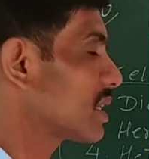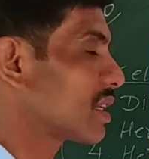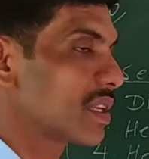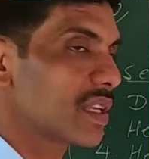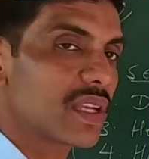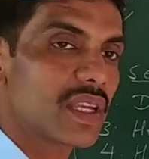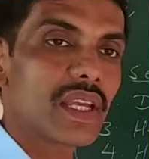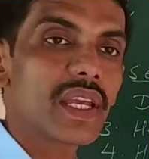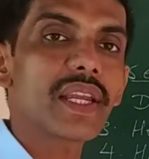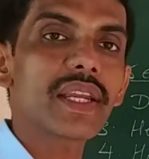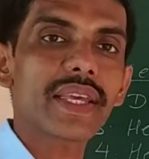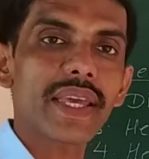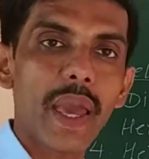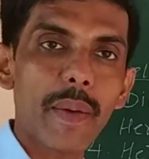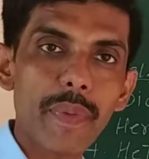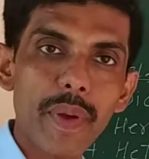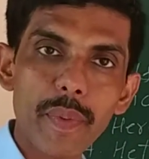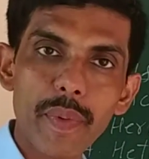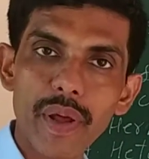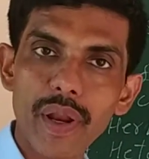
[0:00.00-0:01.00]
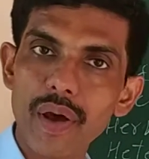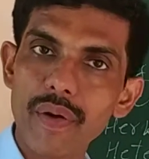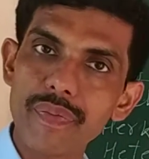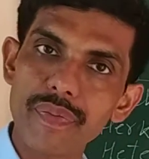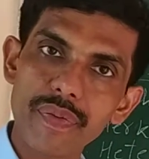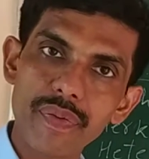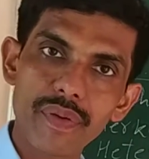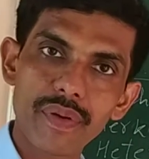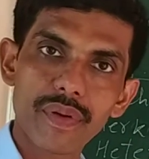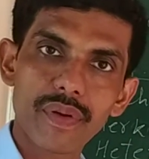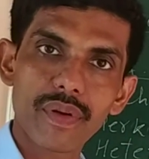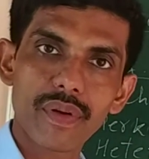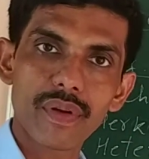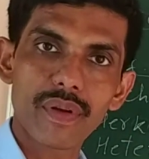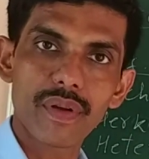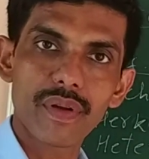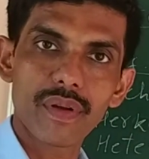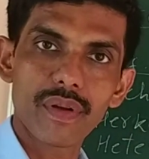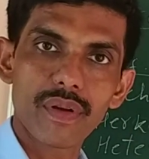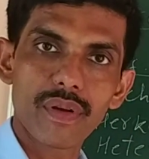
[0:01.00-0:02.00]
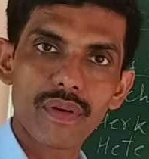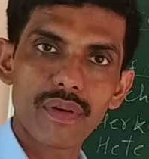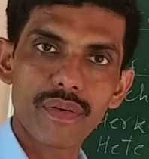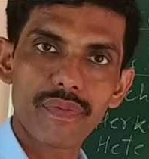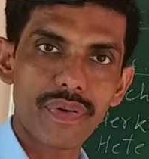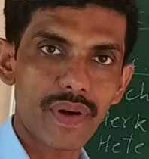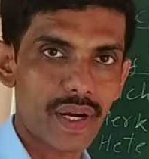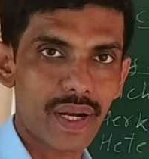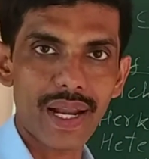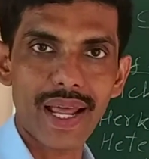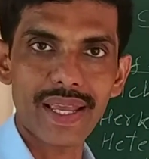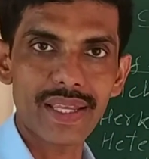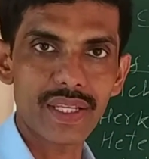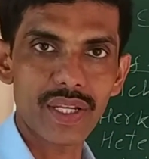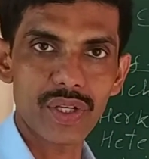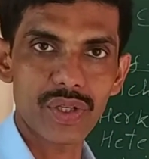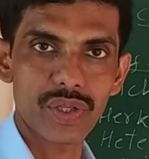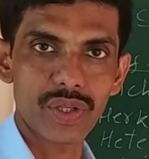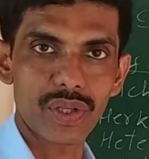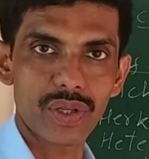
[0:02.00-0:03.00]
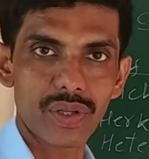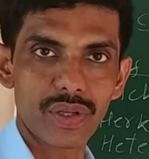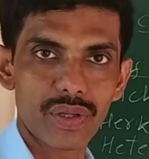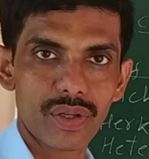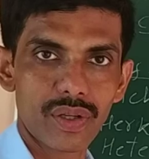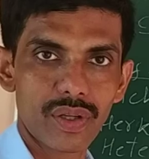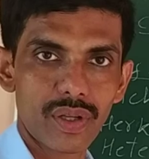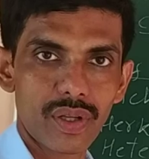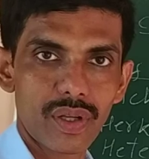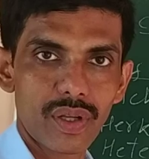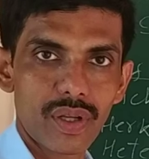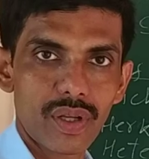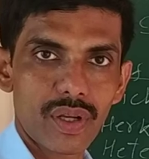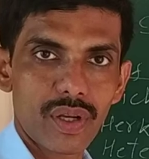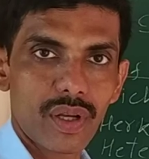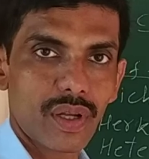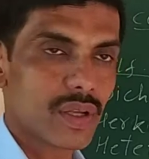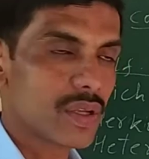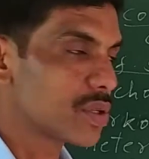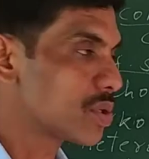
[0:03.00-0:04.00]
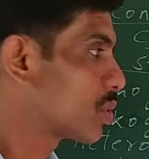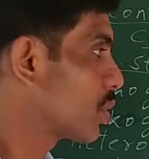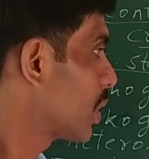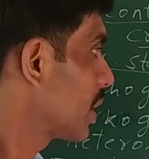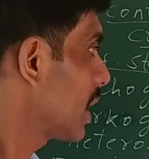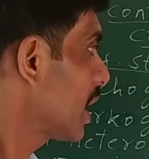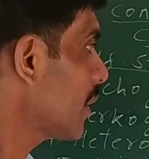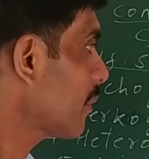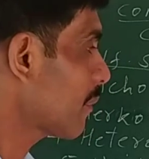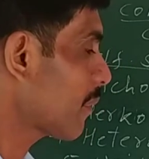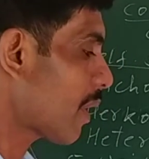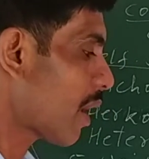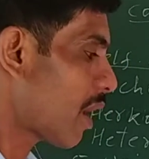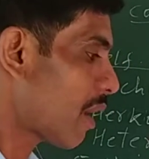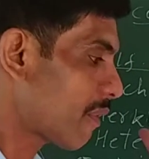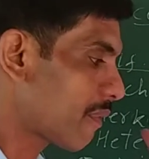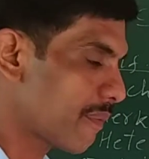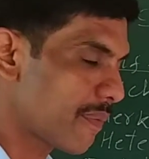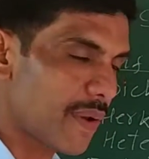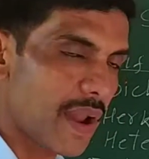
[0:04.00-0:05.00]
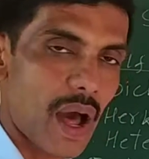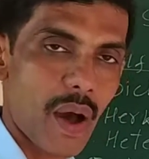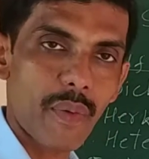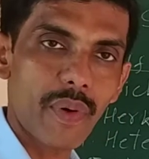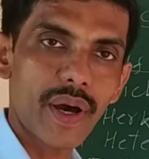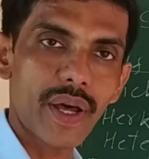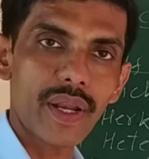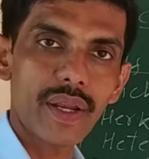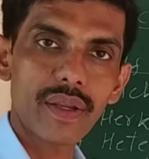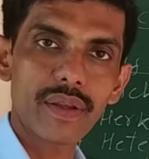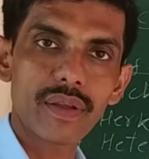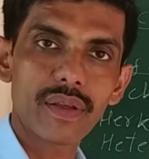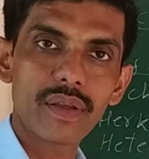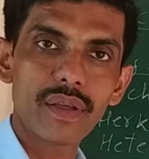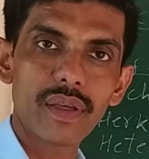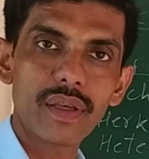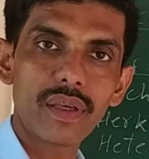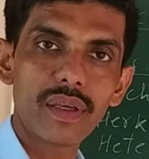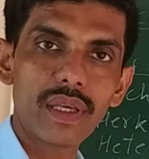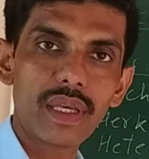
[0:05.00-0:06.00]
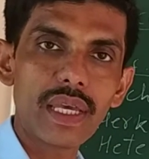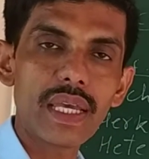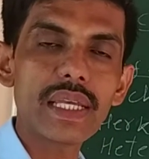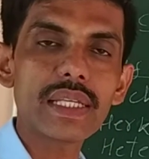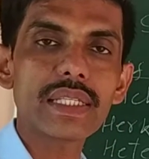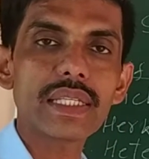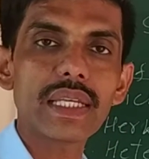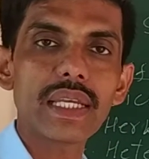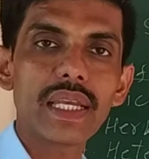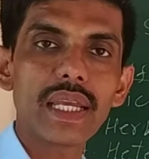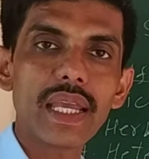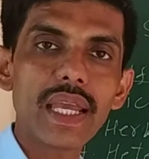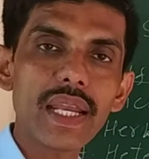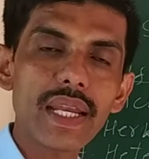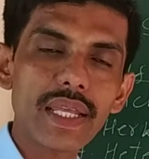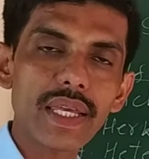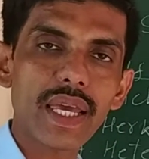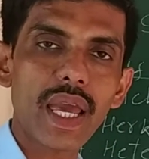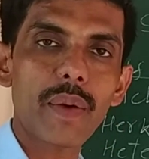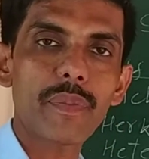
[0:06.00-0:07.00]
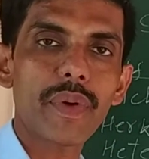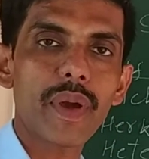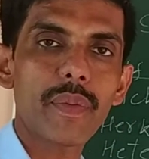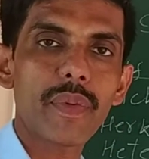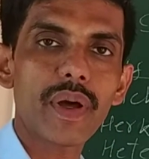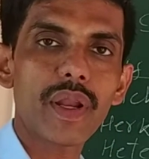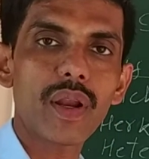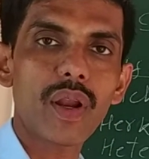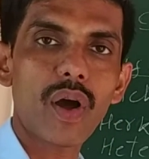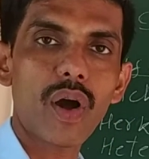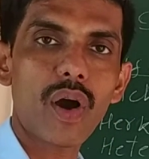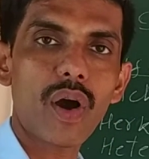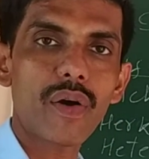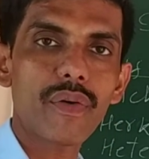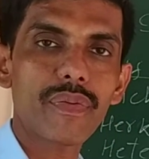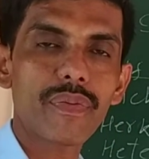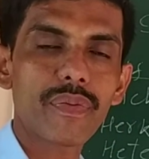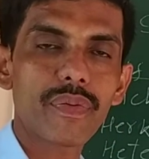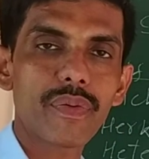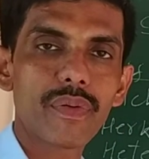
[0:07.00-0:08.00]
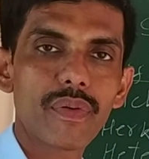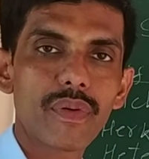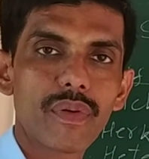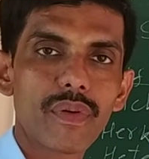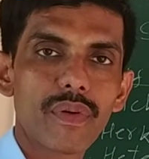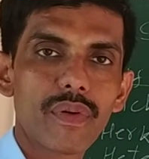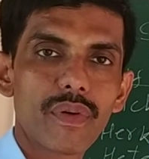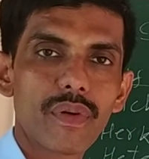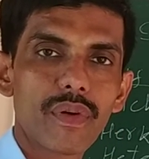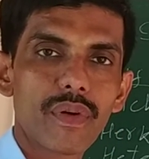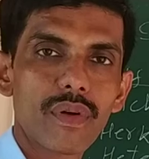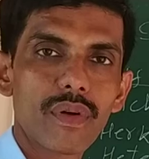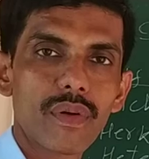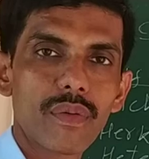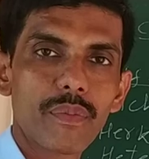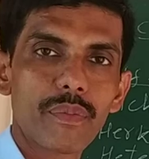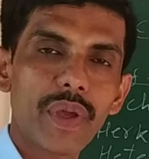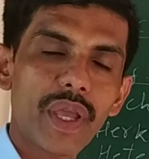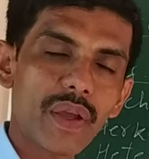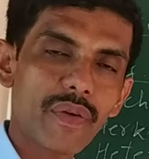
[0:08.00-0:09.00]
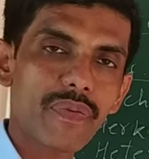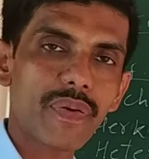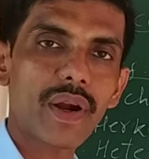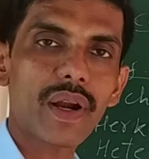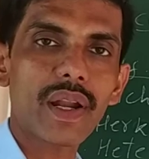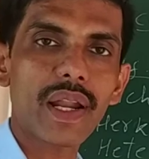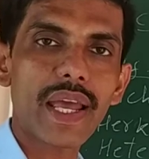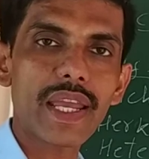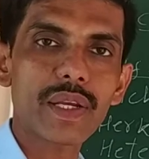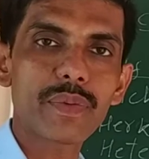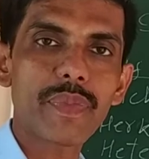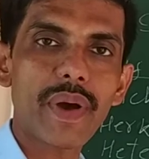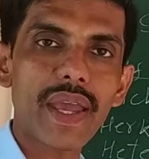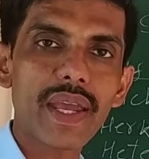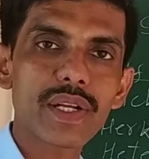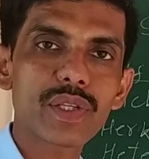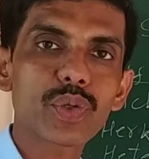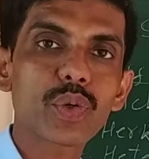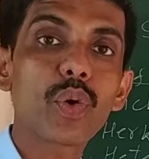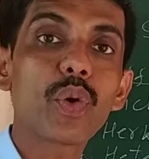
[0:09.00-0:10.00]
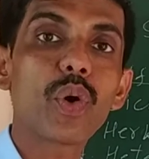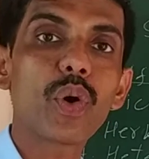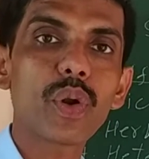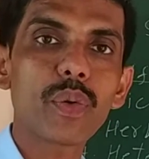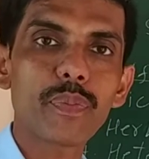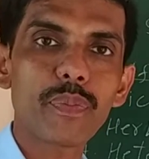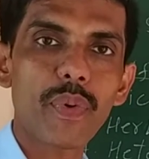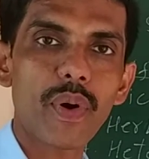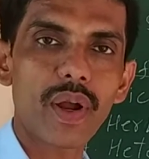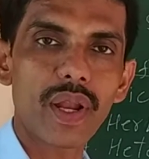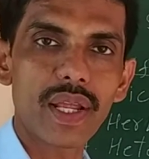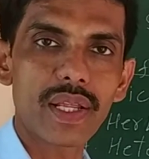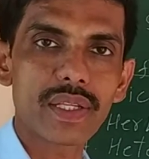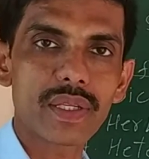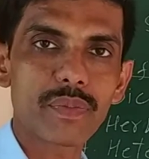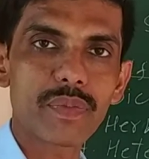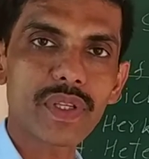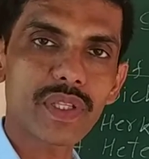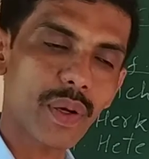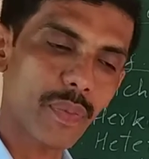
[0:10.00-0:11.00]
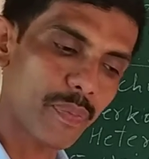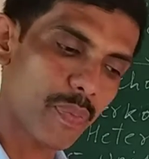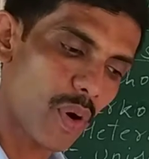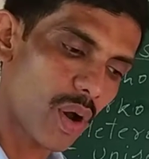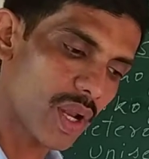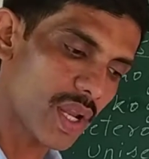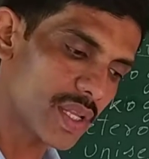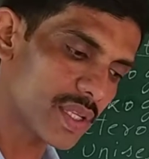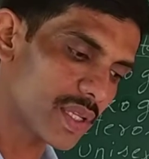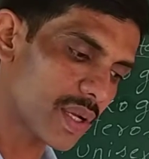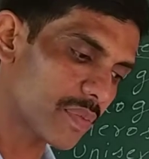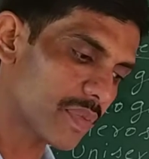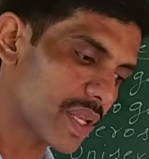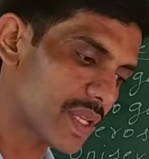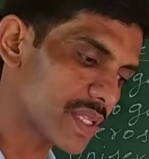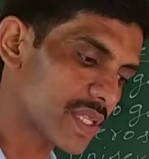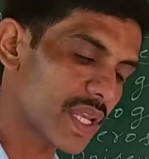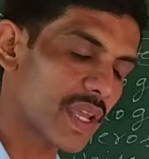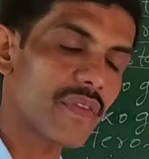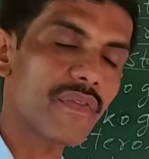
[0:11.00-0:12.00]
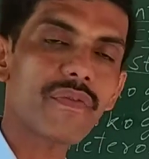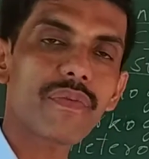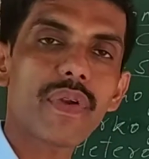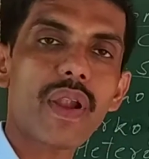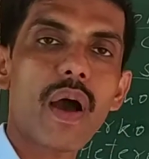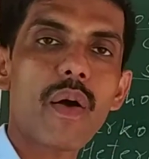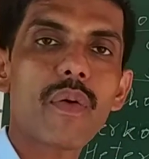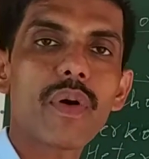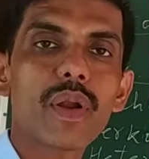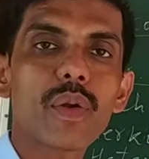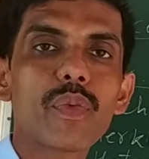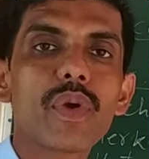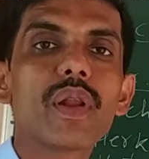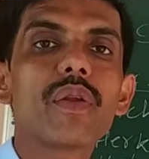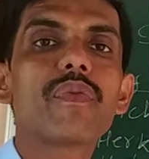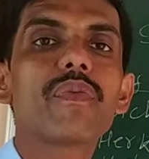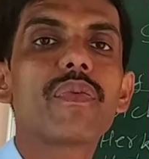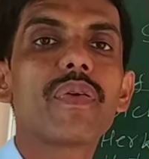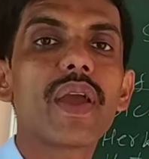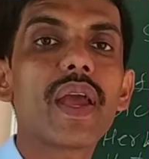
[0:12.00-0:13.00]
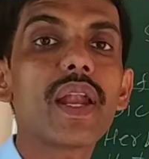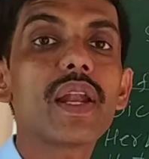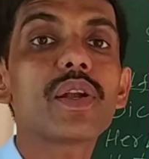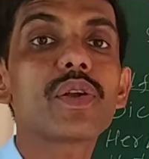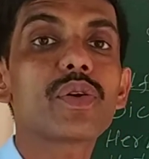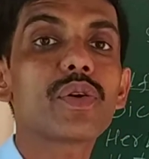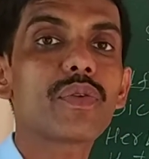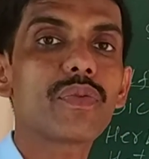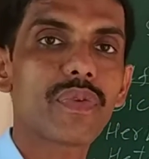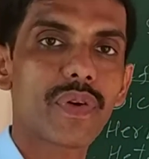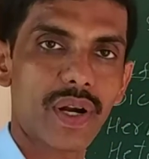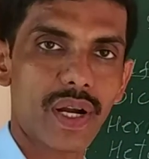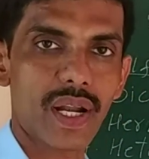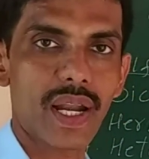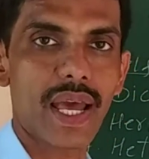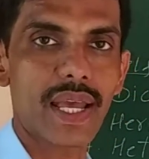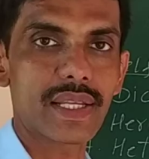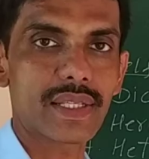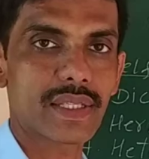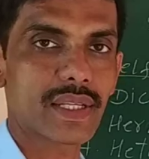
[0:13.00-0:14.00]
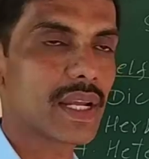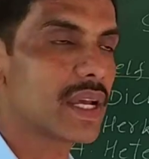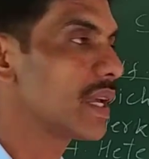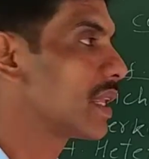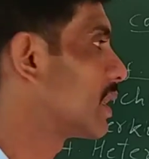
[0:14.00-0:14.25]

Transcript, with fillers: incapable of fertilization. So if a flower is incapable of being fertilized by its own pollens, means the pollens of the same flower will fail to fertilize. That